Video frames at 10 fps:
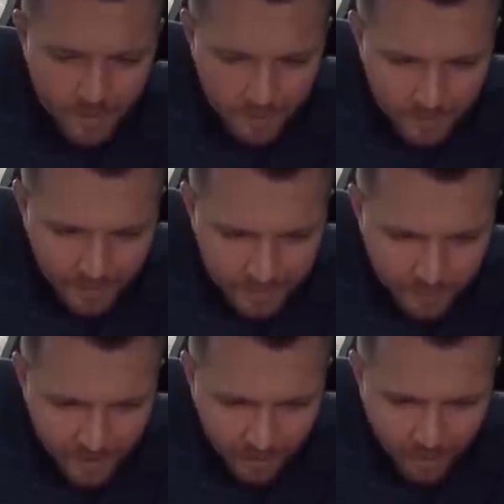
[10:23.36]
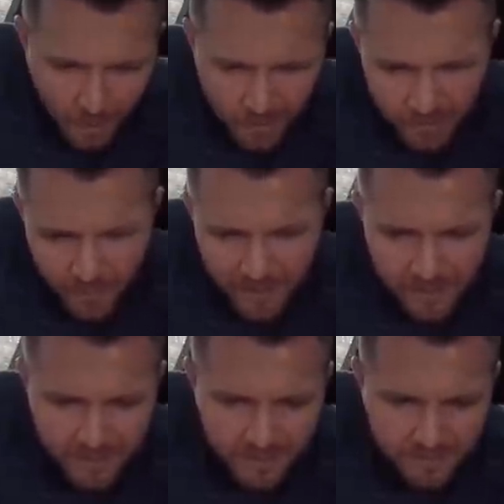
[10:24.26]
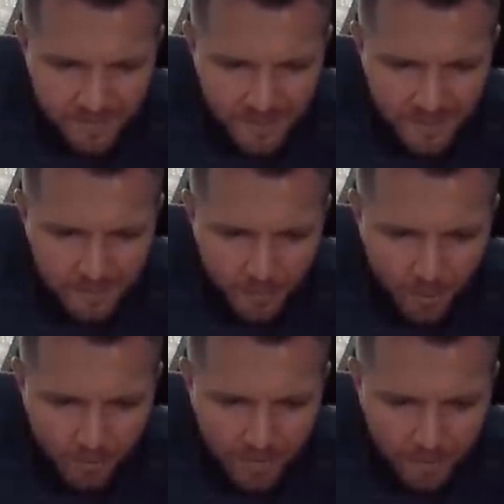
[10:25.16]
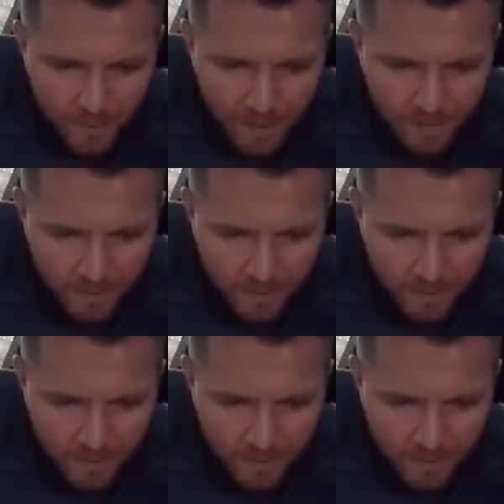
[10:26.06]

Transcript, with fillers: Next up, he's got a Focus, which, yeah, boring and bland,